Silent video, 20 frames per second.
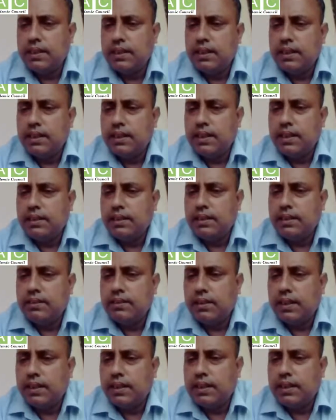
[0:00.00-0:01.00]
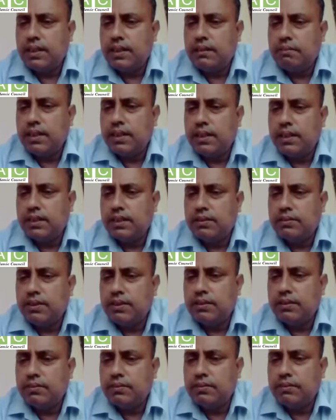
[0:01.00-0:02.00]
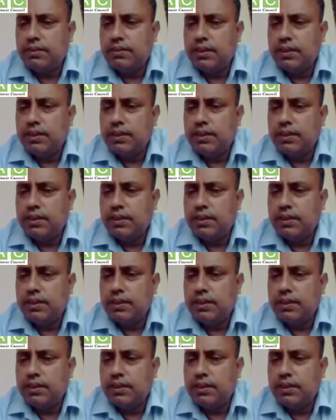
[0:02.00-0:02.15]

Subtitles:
8 into 100 minus 150